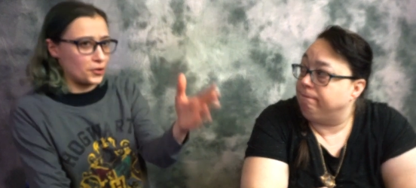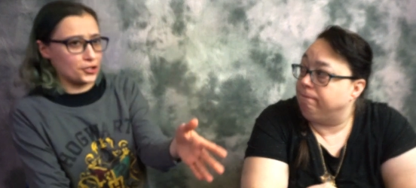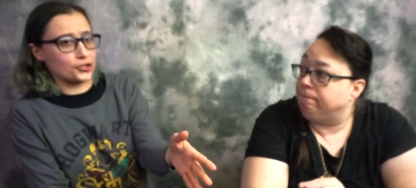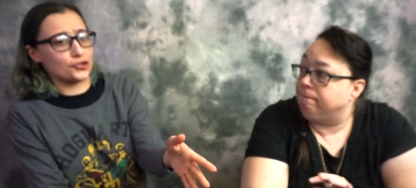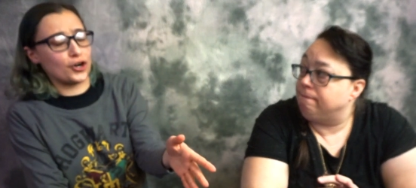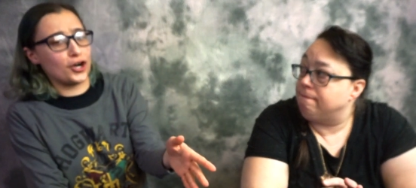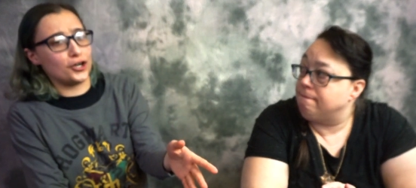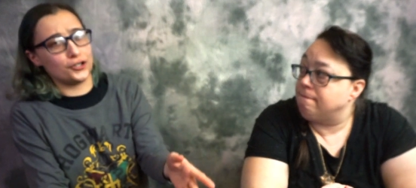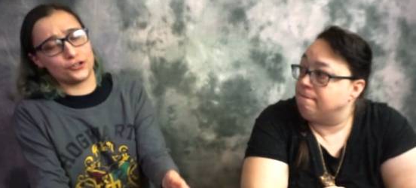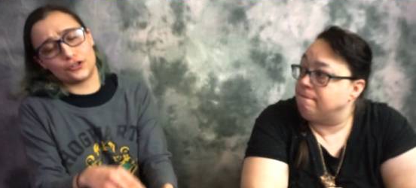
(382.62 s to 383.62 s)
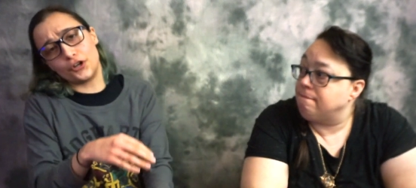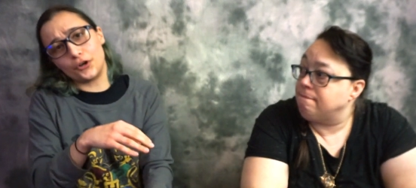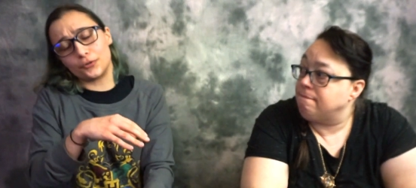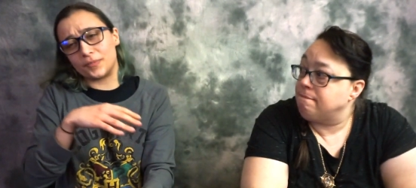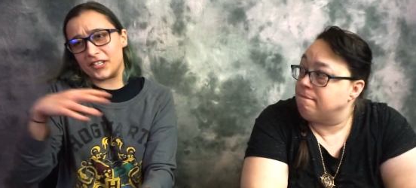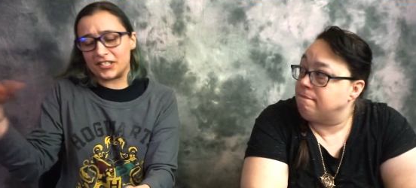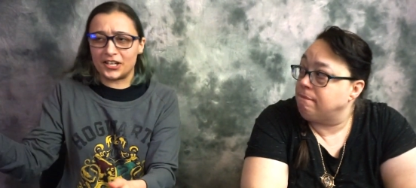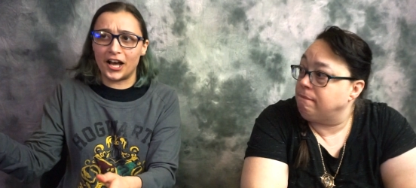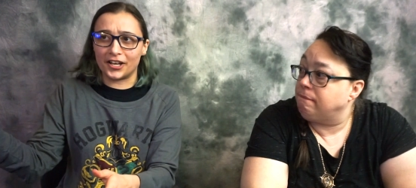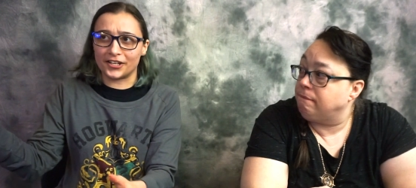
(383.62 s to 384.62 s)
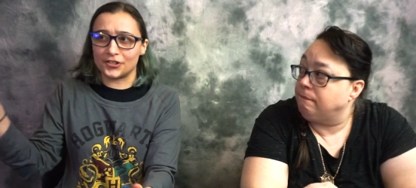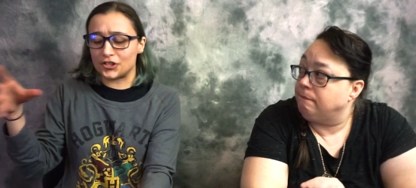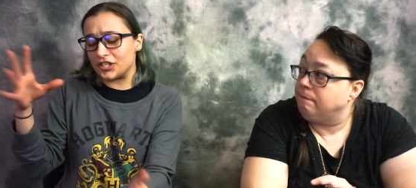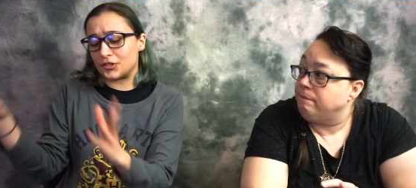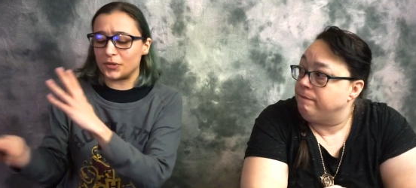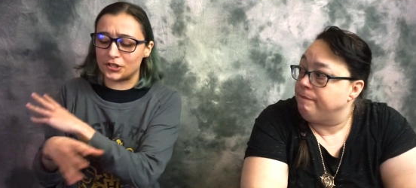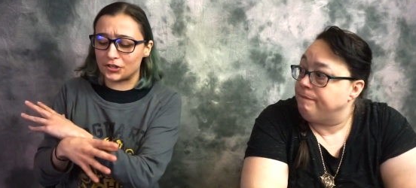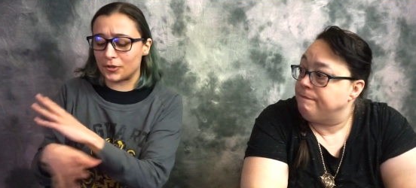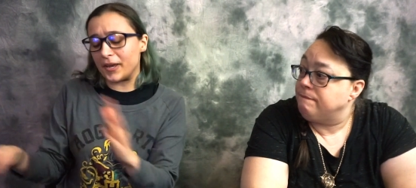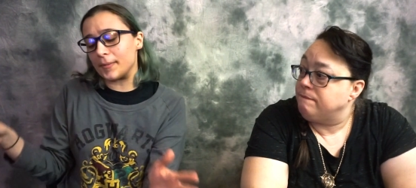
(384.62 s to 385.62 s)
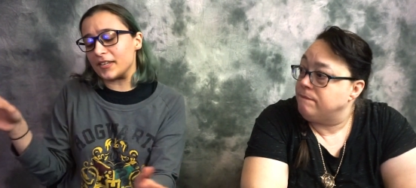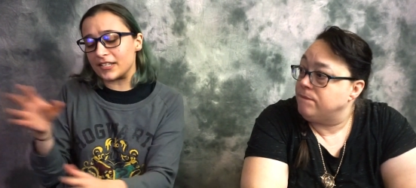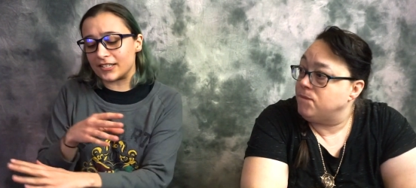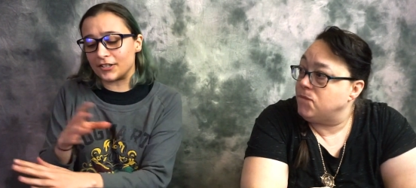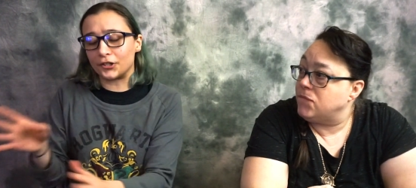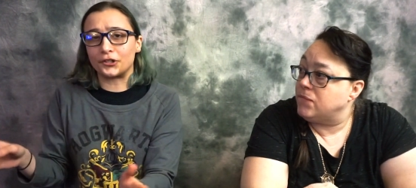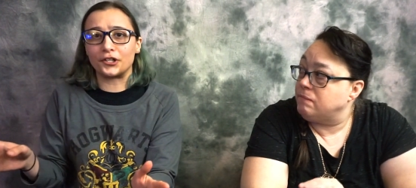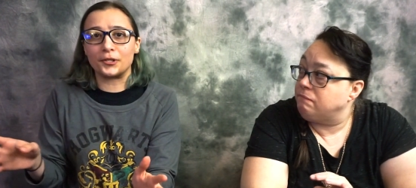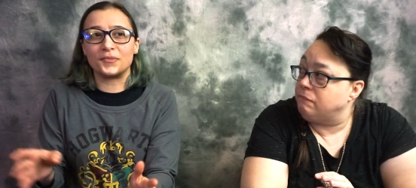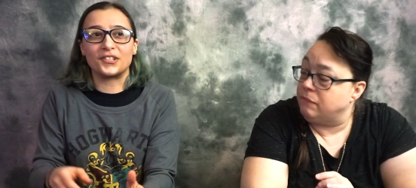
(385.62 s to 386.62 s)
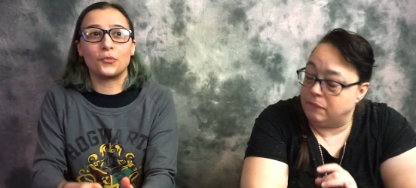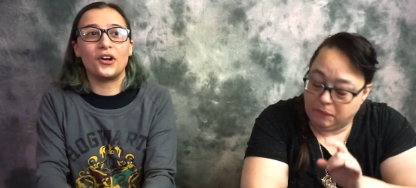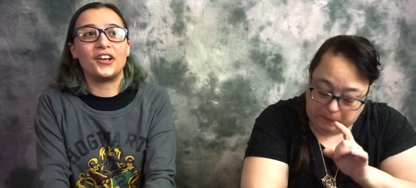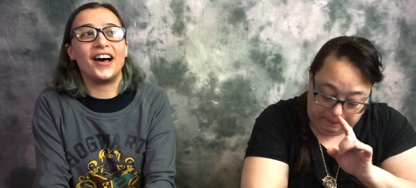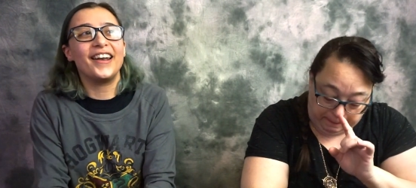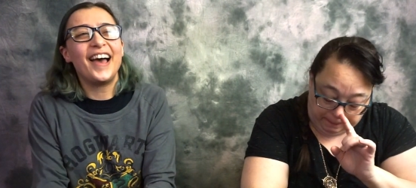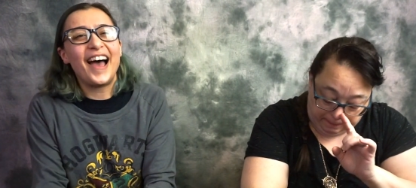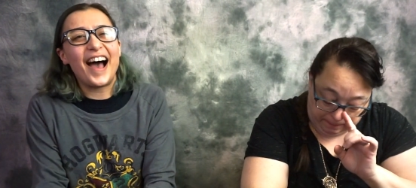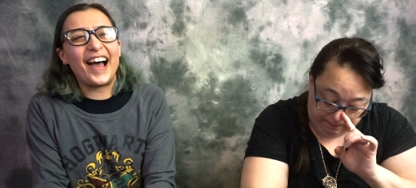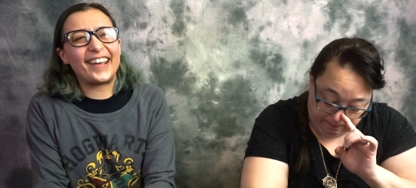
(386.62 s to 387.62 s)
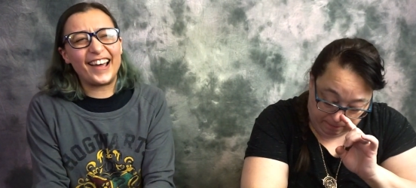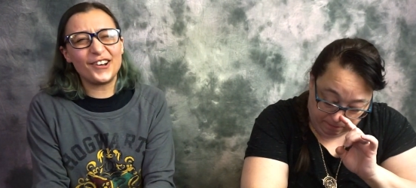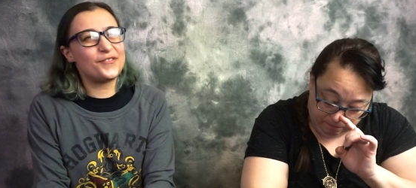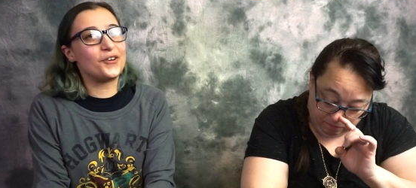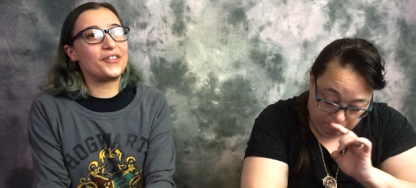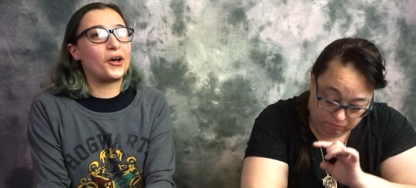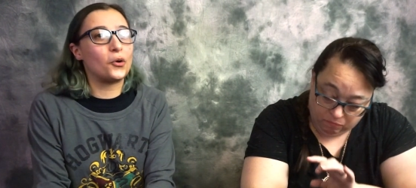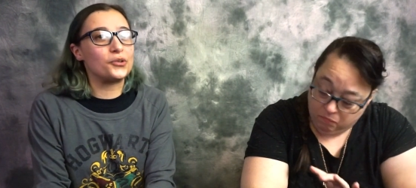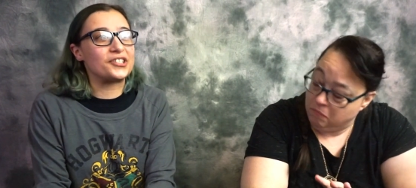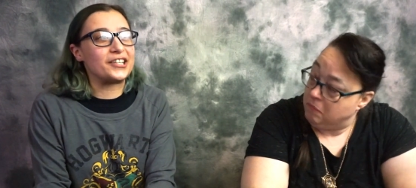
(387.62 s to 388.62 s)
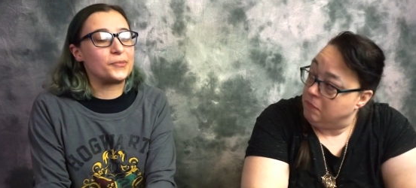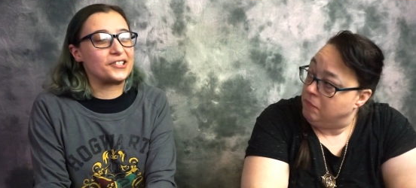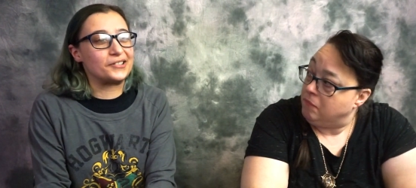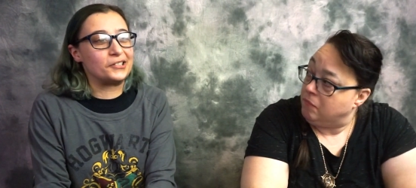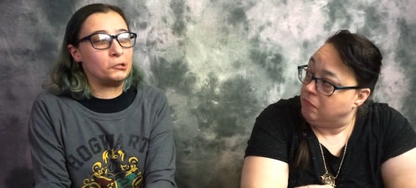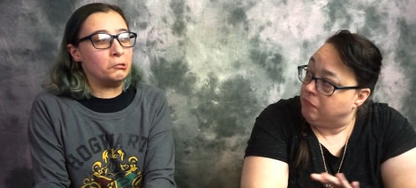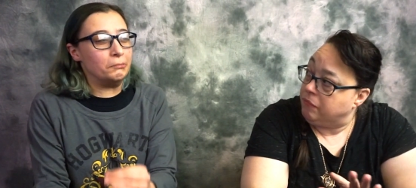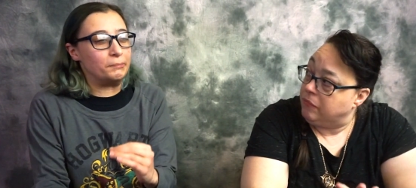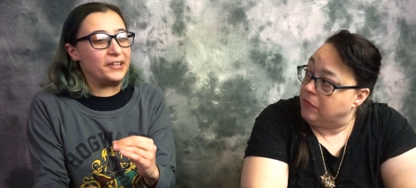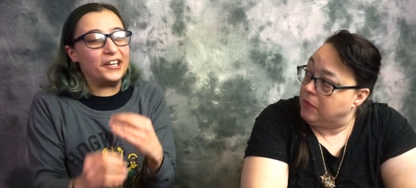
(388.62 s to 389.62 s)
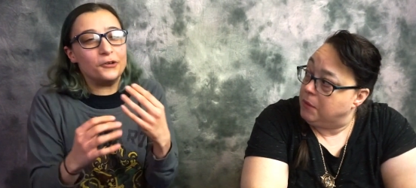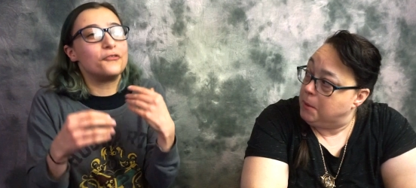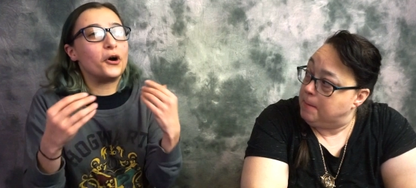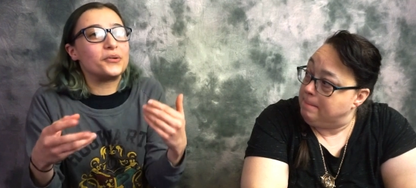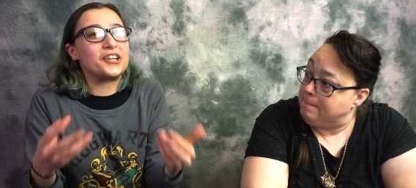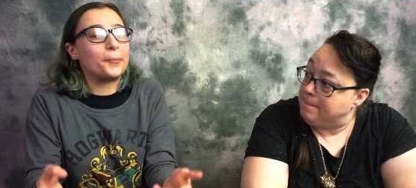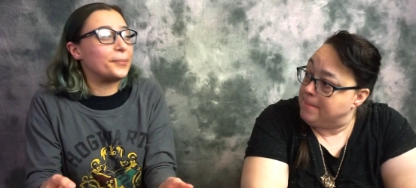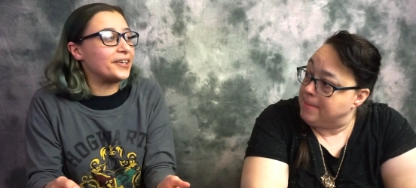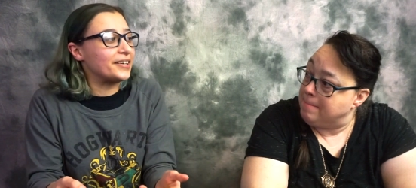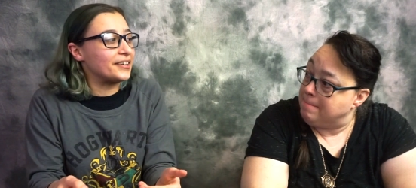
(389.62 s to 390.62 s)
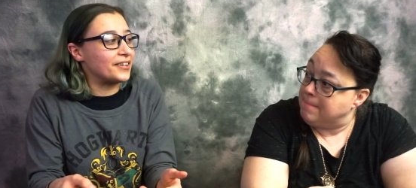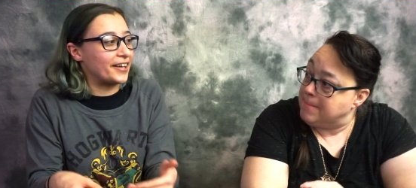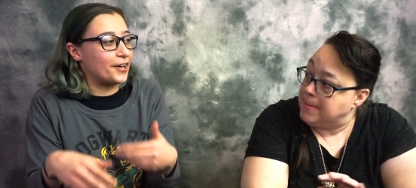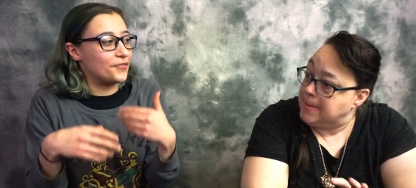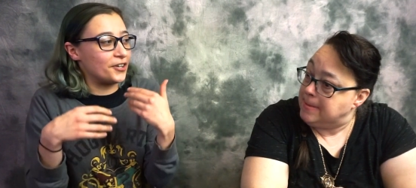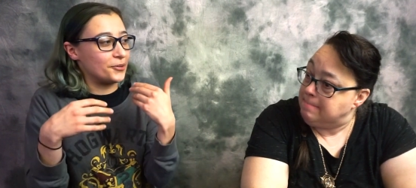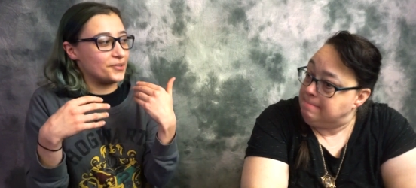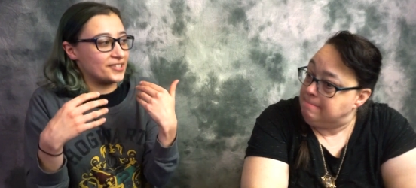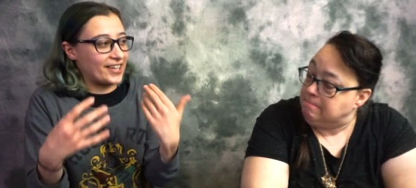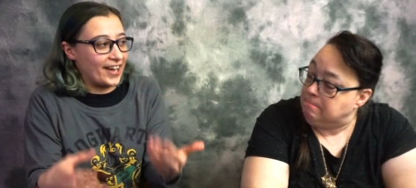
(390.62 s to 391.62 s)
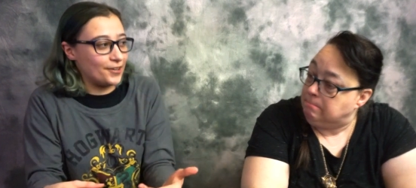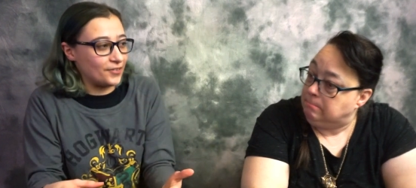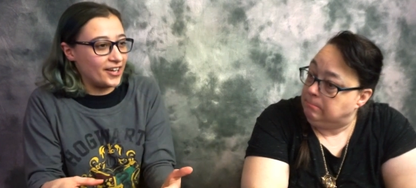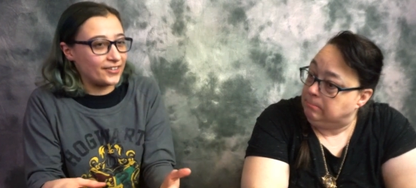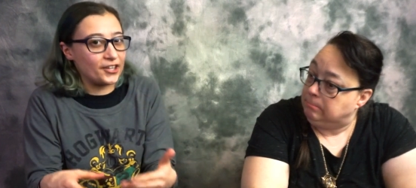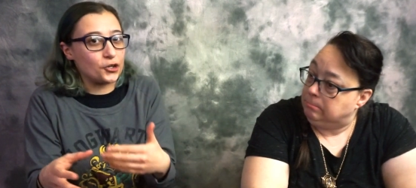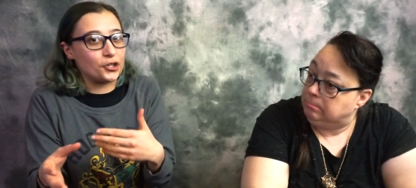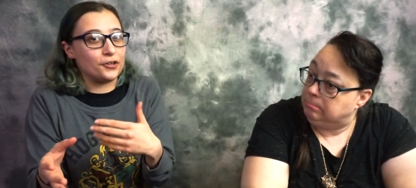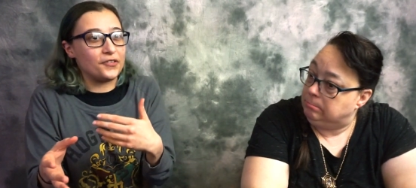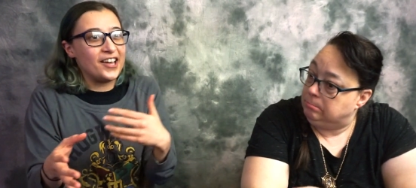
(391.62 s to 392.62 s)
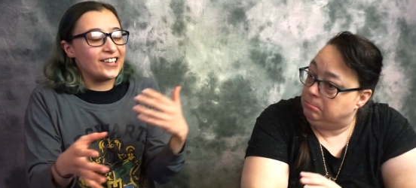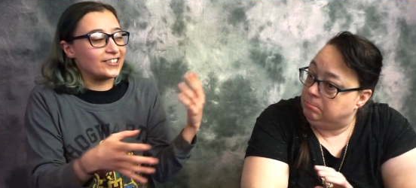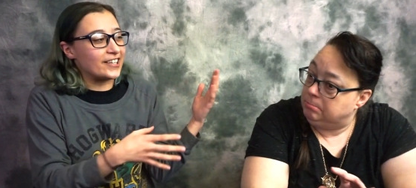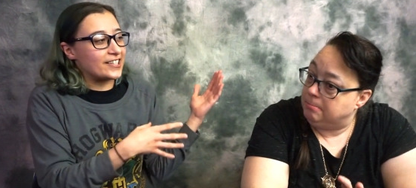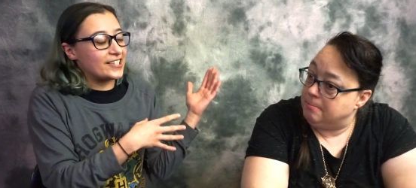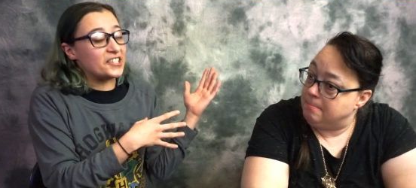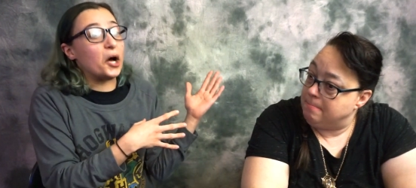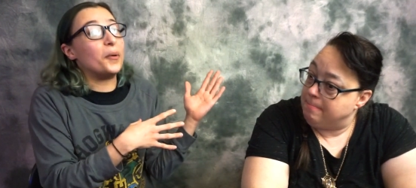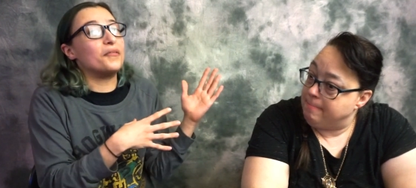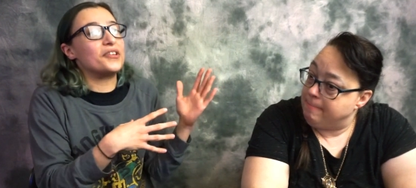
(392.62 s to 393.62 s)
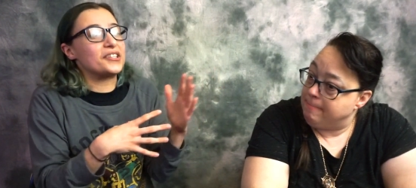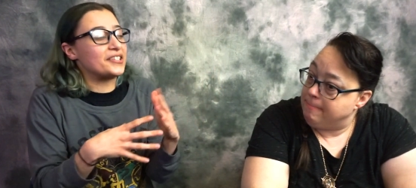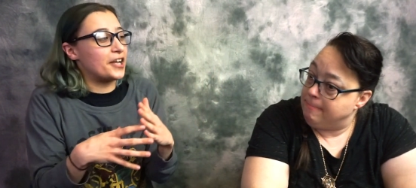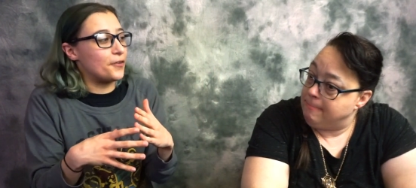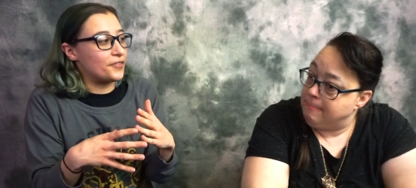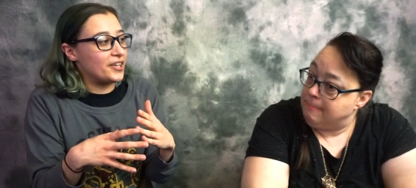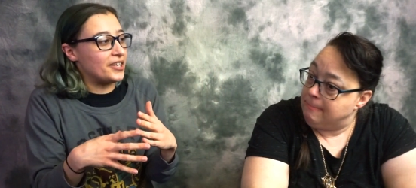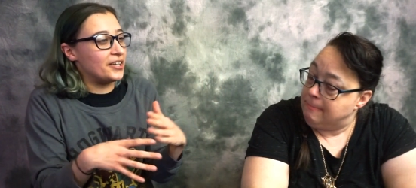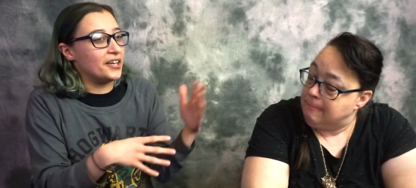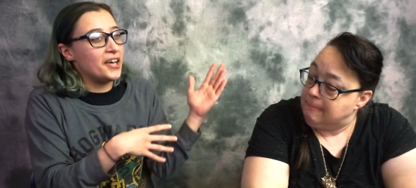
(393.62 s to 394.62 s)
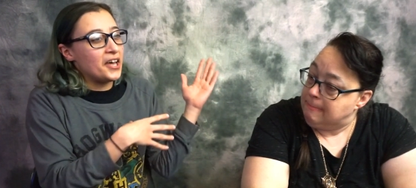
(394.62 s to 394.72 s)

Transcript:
Speaker 1: Lestrange. No, he's not because she switched the babies and their cribs and whatnot. I kind of felt that whole scene was a little info dumpy. Like, I felt it was kind of like they could have leaked some of this stuff in